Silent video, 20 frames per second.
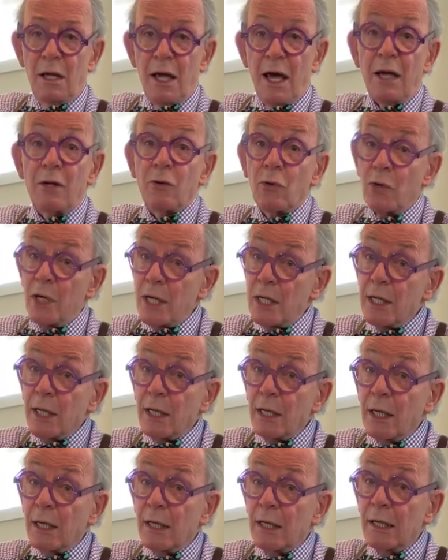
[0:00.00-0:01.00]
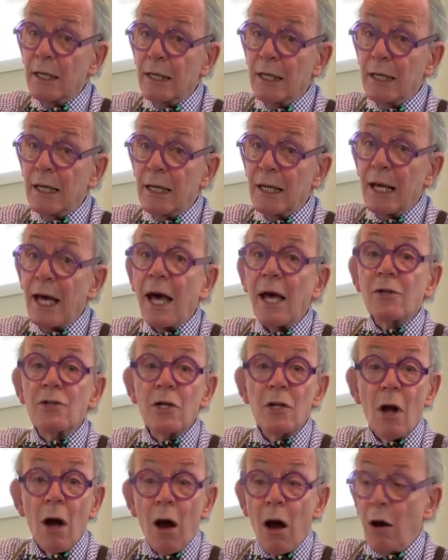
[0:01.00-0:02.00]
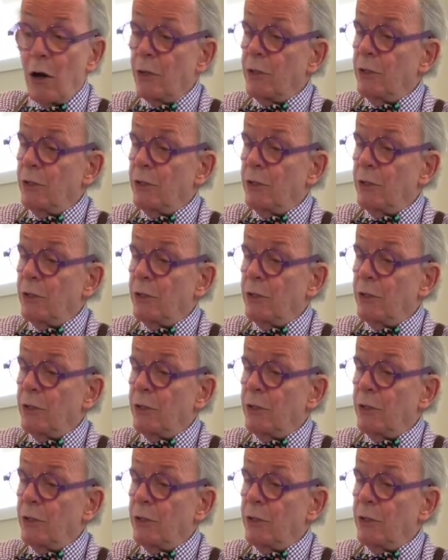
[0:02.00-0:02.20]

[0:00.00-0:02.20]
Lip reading: and reading as an art.